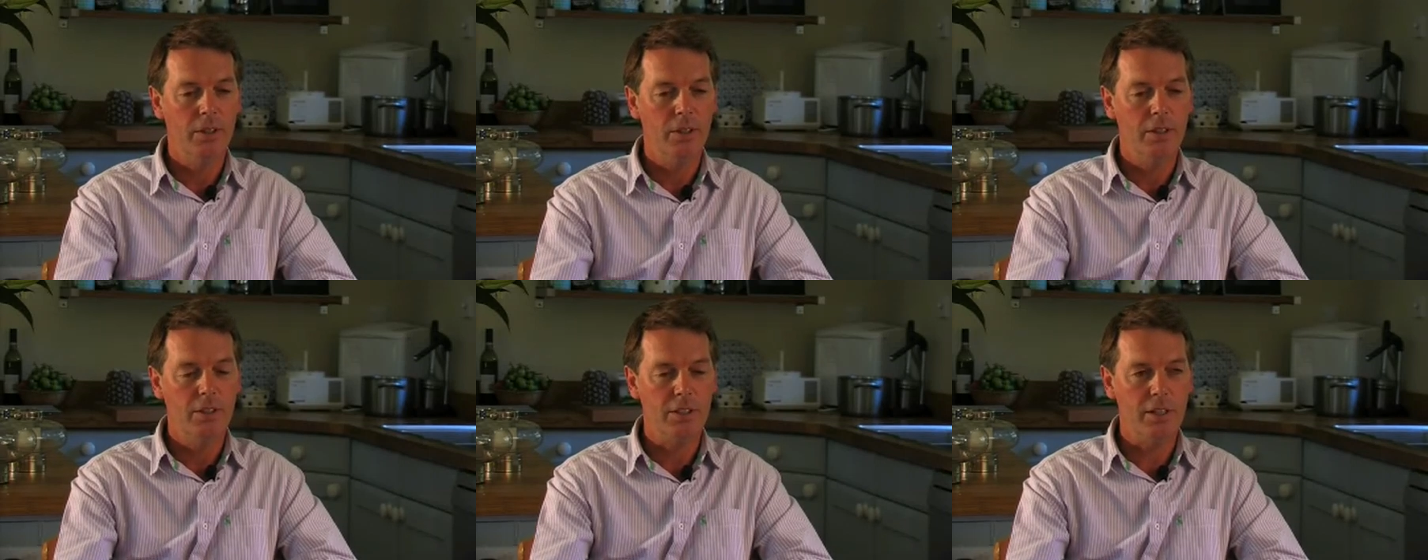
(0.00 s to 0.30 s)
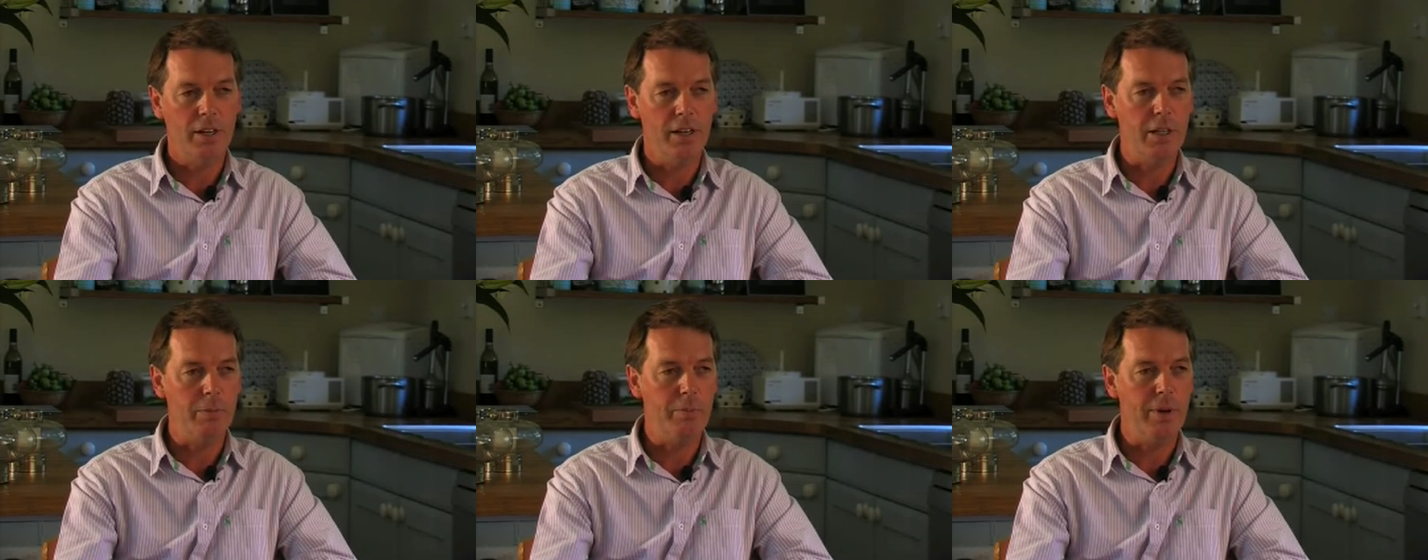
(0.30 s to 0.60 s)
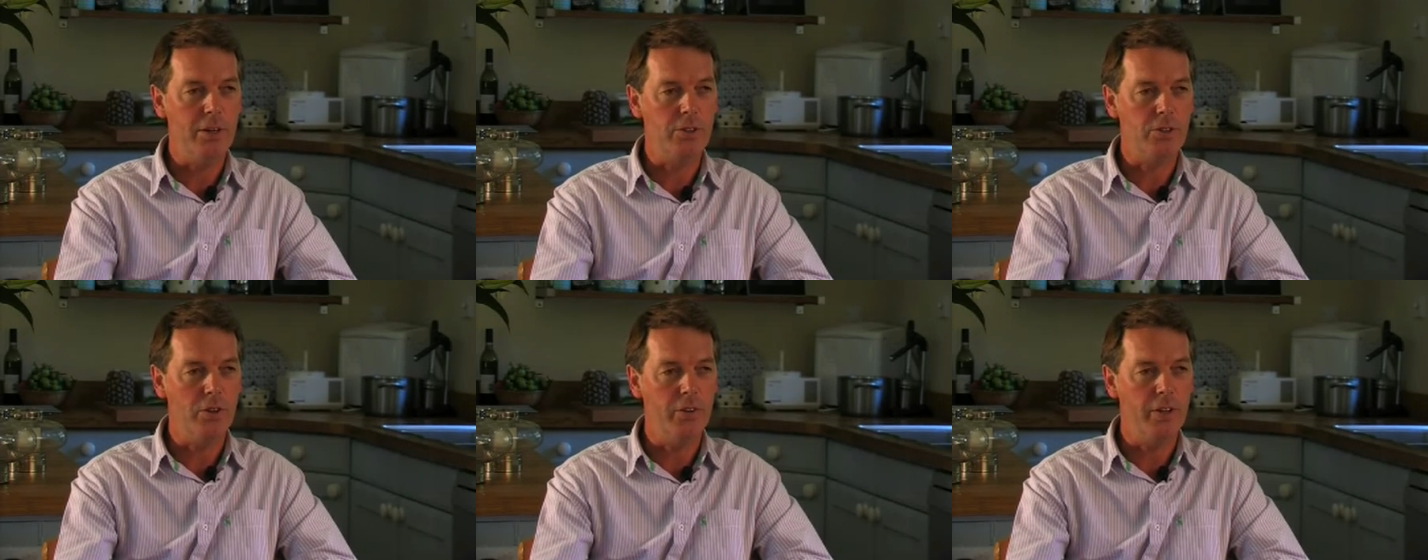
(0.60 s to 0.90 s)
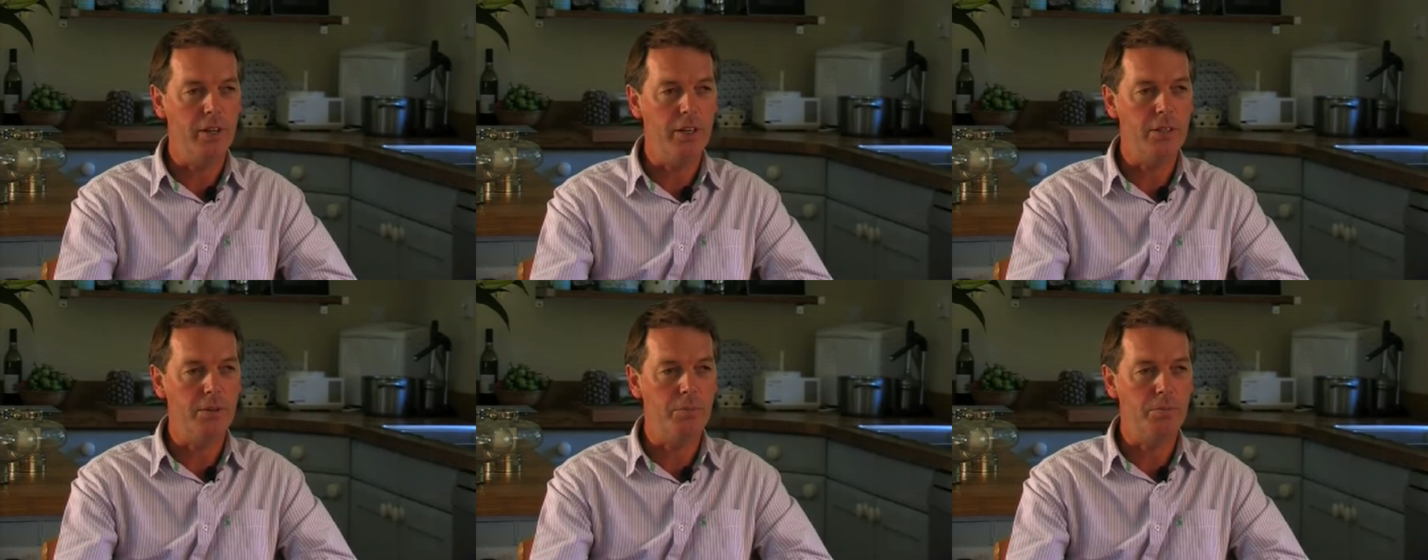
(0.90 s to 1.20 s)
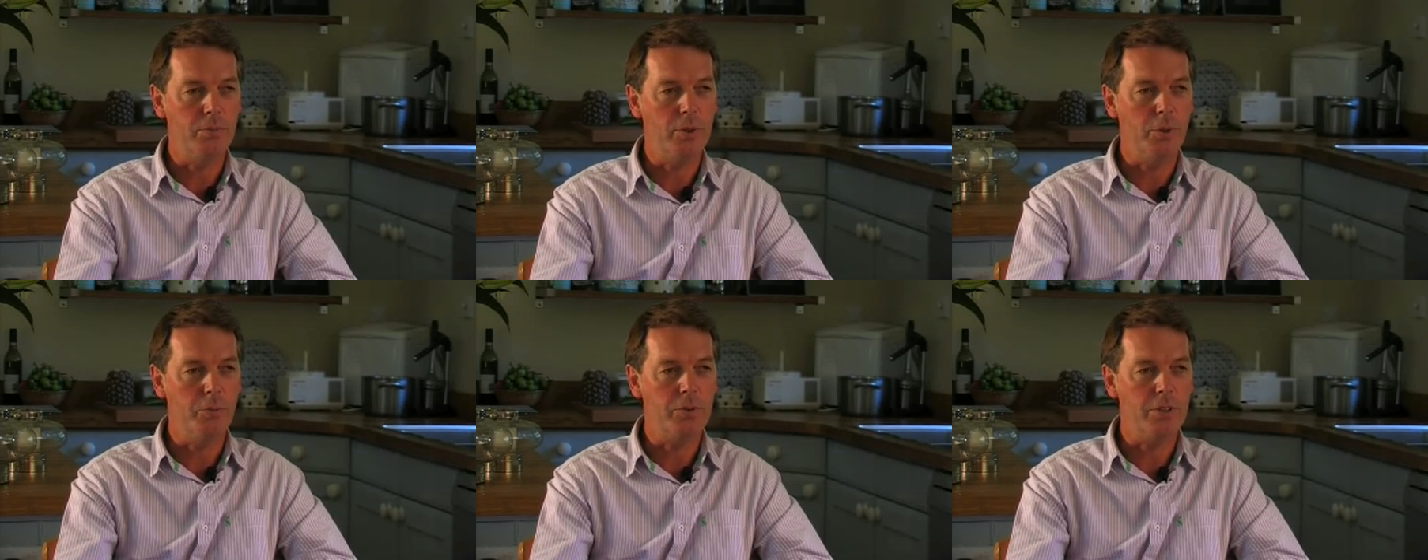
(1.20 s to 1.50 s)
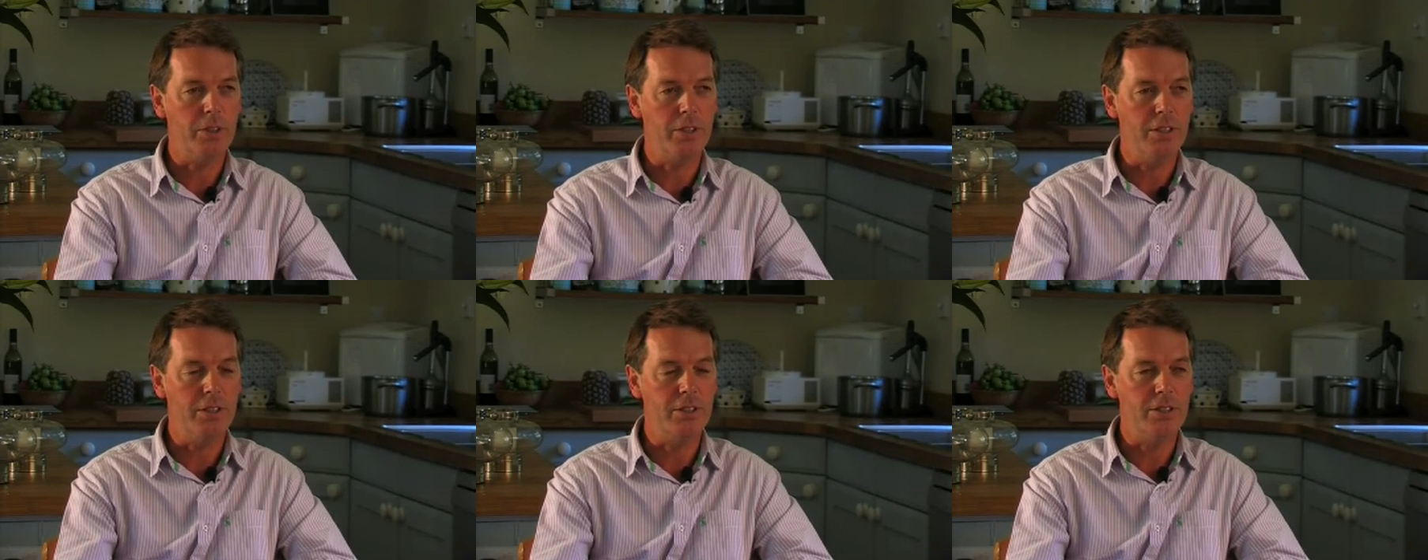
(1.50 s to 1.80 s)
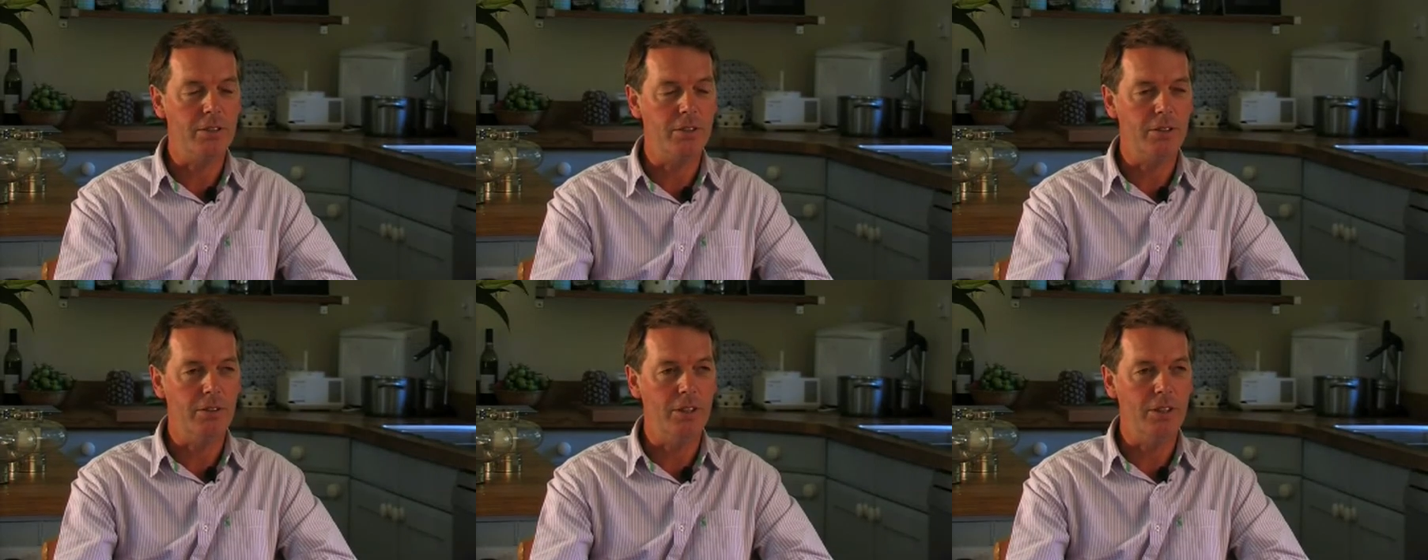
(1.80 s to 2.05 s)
Slightly depends on these properties.